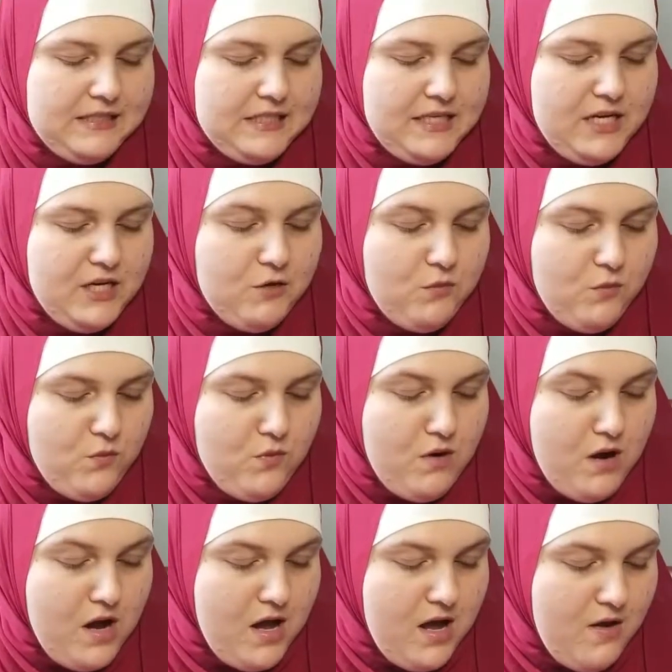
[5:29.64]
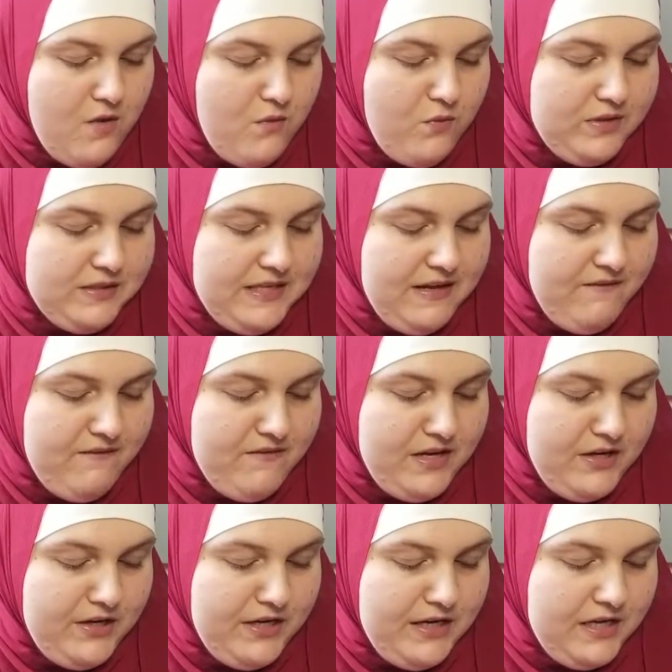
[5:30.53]
year was a
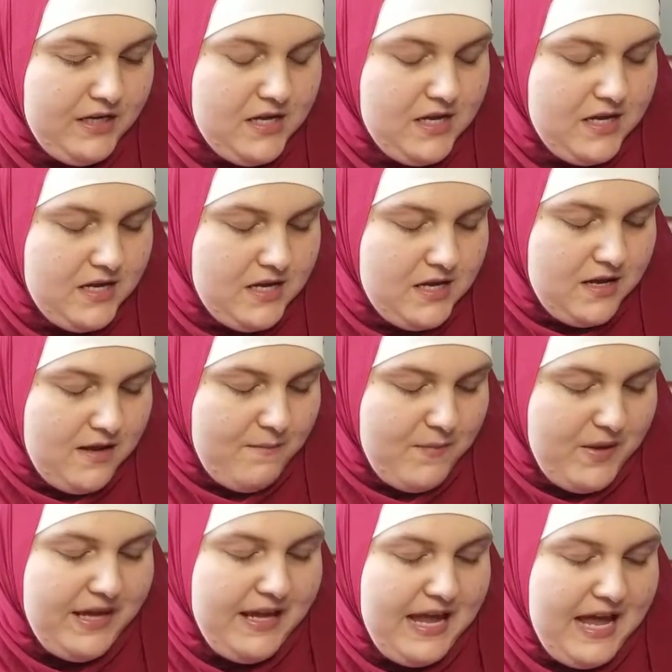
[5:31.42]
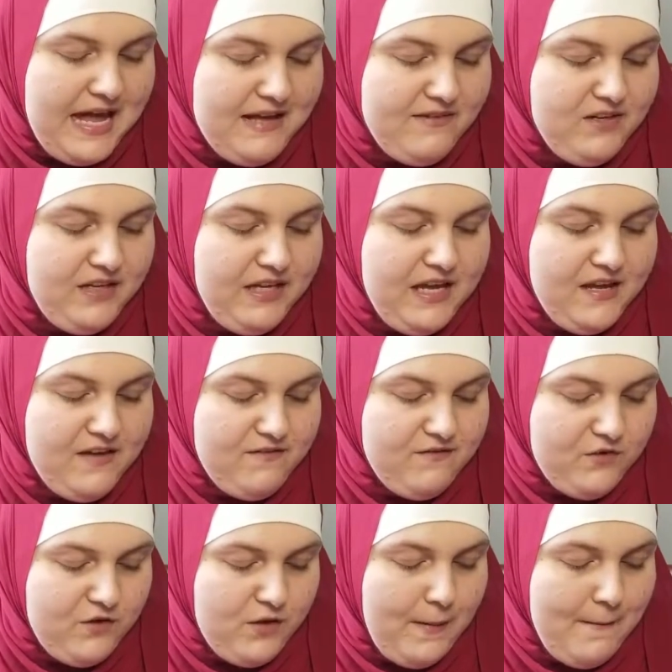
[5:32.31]
very big advocate
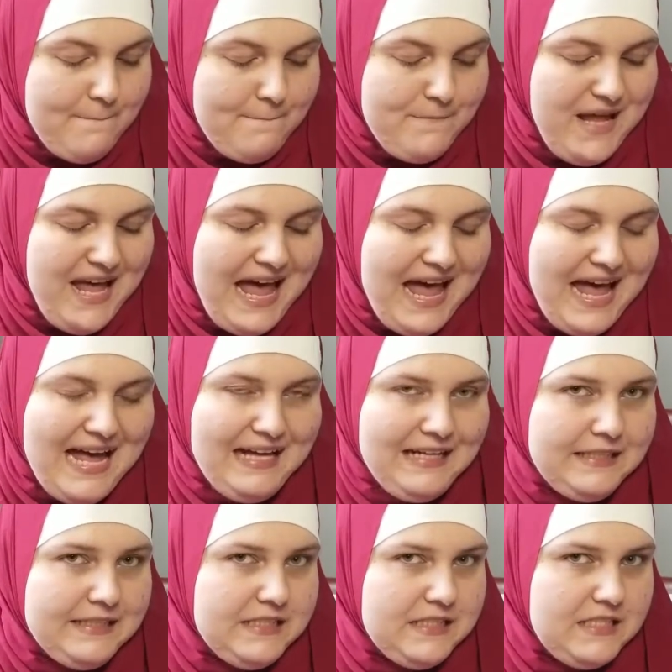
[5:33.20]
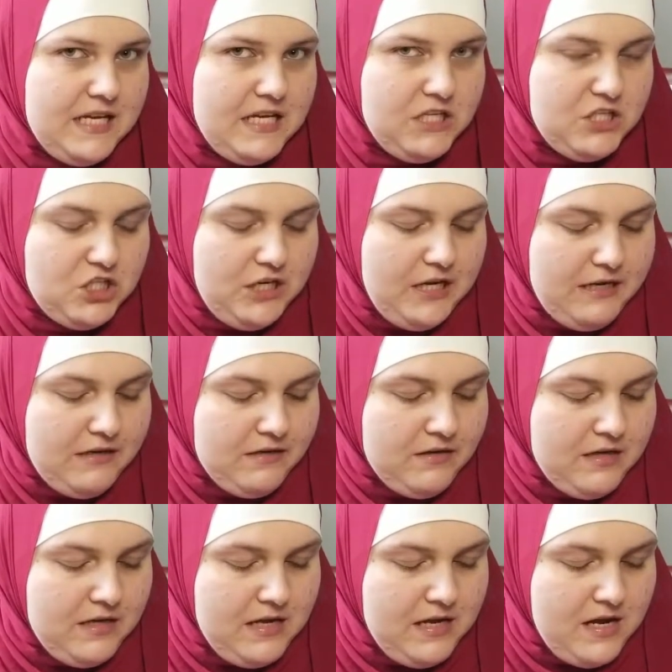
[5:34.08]
for PACS teaching.
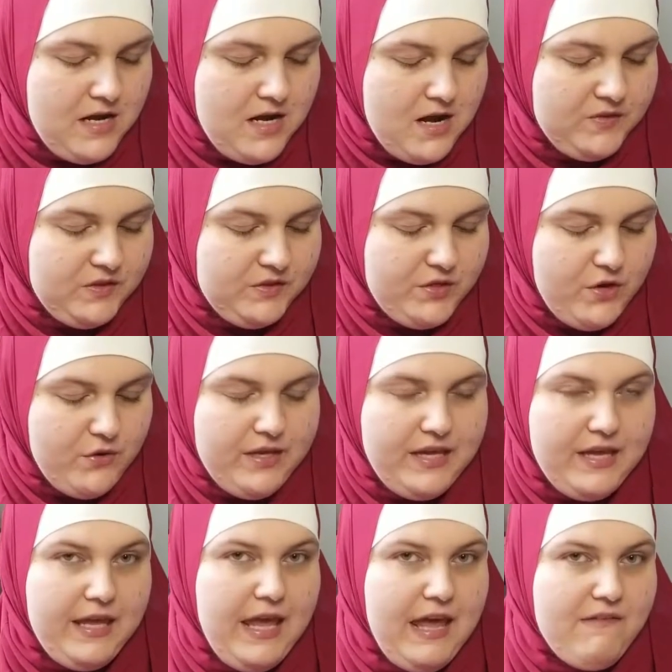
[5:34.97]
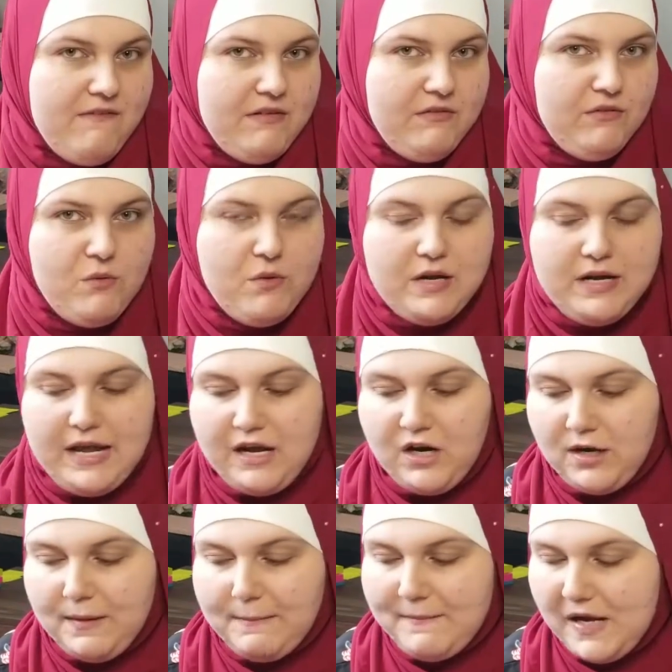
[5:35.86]
So he gave everyone a
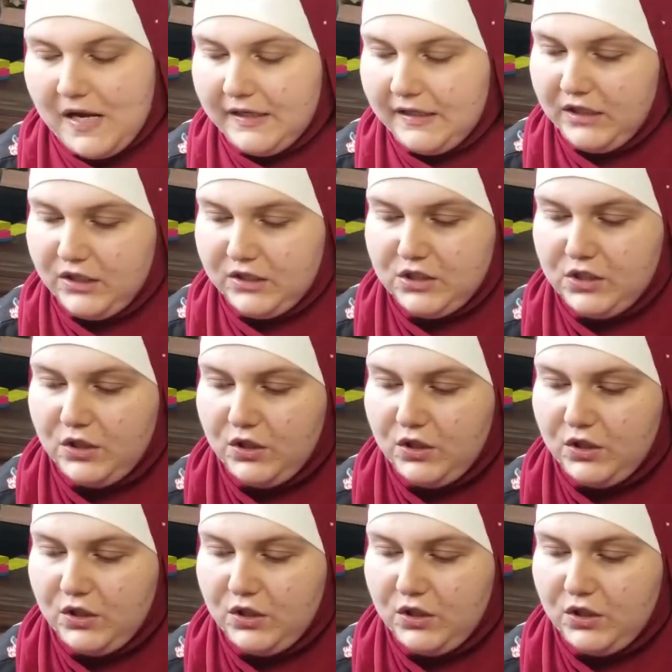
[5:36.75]
harmonica to